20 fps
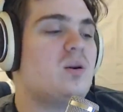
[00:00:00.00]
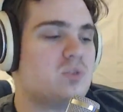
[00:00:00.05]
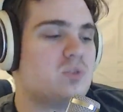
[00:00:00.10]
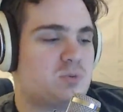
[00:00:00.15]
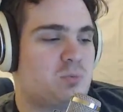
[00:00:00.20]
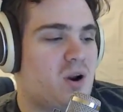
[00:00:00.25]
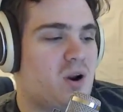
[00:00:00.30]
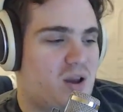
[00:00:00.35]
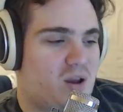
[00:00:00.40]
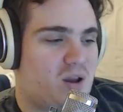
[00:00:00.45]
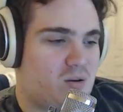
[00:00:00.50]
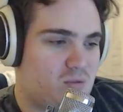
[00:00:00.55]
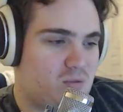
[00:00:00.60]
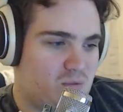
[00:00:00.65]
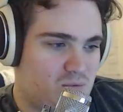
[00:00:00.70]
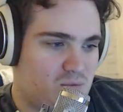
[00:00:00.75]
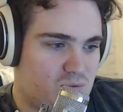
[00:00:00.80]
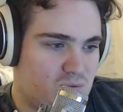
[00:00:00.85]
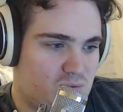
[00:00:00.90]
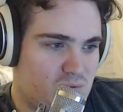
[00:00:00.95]
it was spread out,
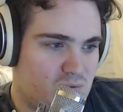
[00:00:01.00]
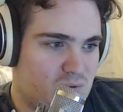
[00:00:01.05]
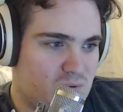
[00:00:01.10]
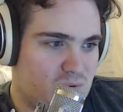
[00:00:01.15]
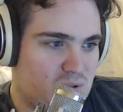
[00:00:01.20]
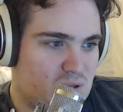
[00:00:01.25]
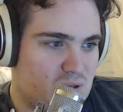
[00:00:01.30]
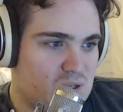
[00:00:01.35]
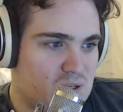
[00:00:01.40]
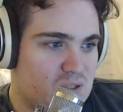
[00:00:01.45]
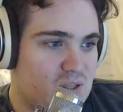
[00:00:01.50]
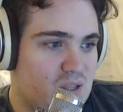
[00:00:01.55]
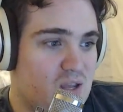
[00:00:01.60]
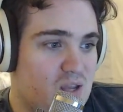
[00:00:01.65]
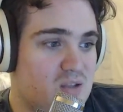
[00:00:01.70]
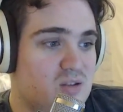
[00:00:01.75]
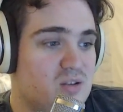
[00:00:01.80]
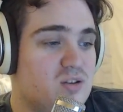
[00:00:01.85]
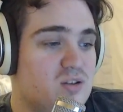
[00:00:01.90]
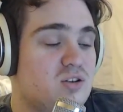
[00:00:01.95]

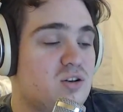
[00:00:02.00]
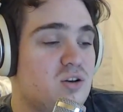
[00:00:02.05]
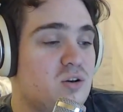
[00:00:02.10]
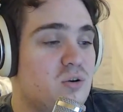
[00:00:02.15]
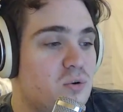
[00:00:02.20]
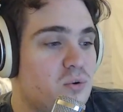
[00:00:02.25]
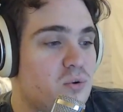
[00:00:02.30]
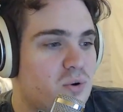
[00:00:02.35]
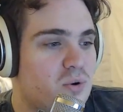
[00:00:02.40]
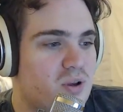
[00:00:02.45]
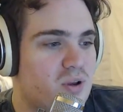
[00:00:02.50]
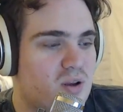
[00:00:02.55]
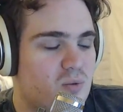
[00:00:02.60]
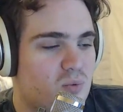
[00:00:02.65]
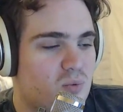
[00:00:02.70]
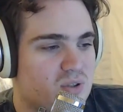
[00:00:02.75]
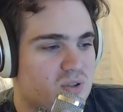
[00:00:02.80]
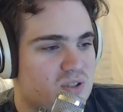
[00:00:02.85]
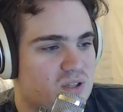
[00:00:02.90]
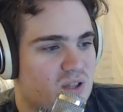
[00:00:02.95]
and two, it
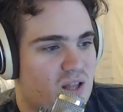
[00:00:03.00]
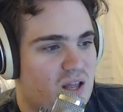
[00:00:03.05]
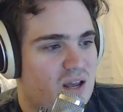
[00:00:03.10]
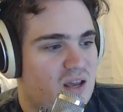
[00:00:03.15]
was